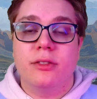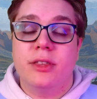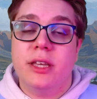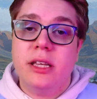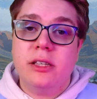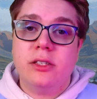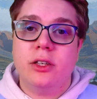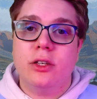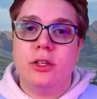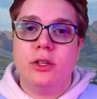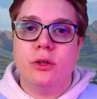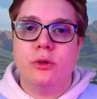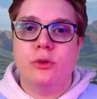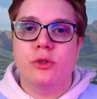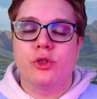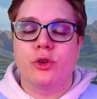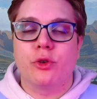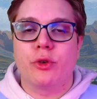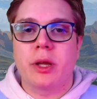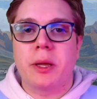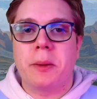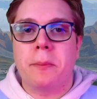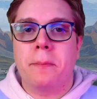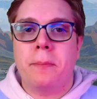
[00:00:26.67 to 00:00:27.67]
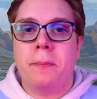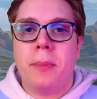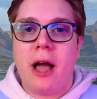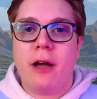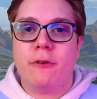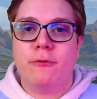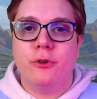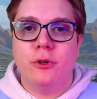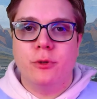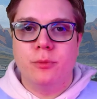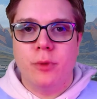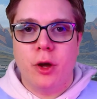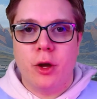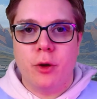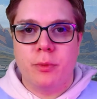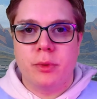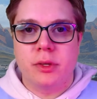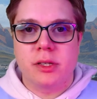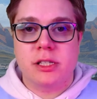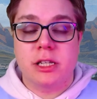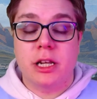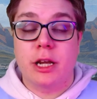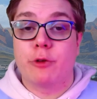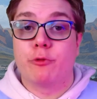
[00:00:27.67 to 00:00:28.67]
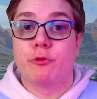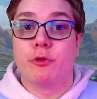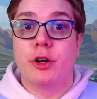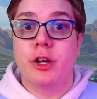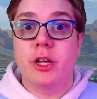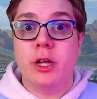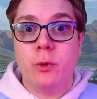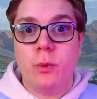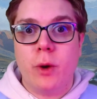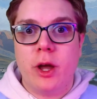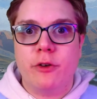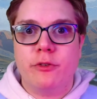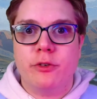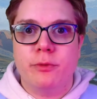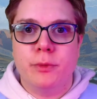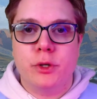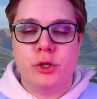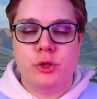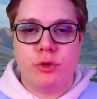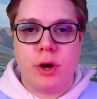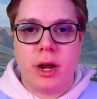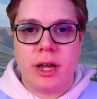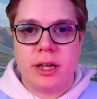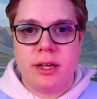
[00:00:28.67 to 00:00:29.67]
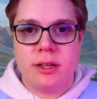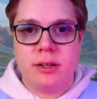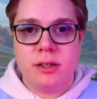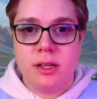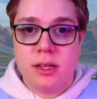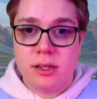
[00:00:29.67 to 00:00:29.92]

These are used during impactful moments like running away from a dragon,